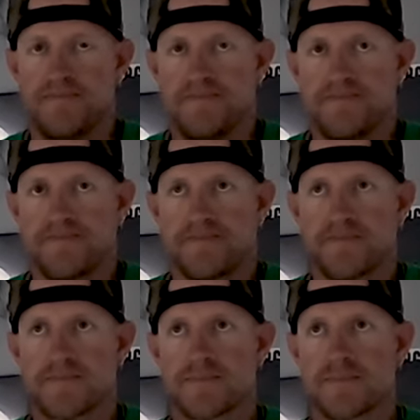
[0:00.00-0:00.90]

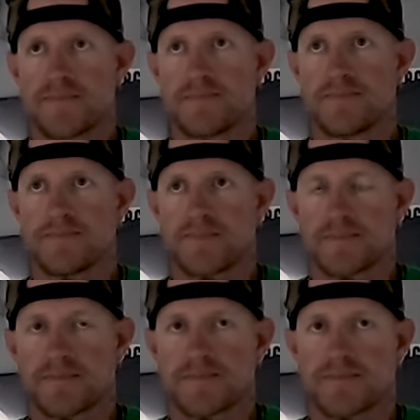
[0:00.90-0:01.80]

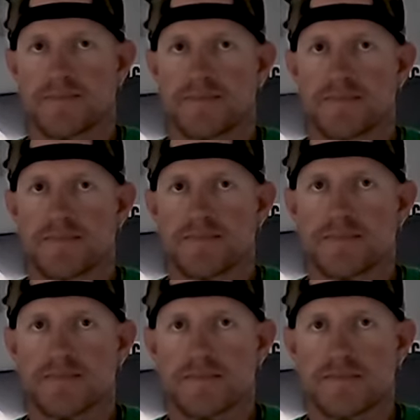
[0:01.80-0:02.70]

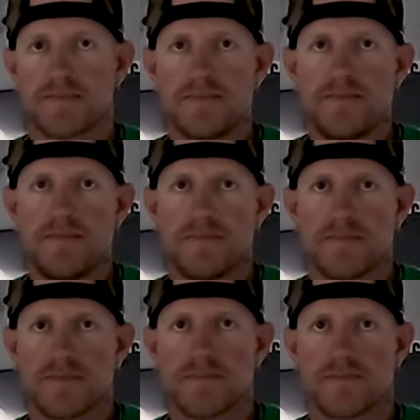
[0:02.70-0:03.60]

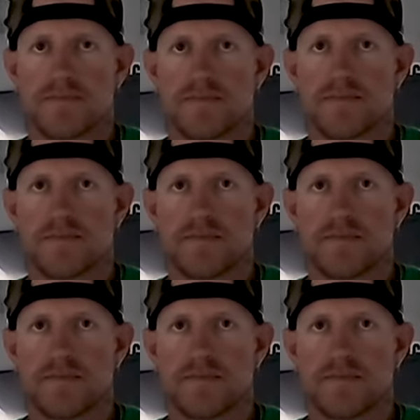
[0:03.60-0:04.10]
[no speech]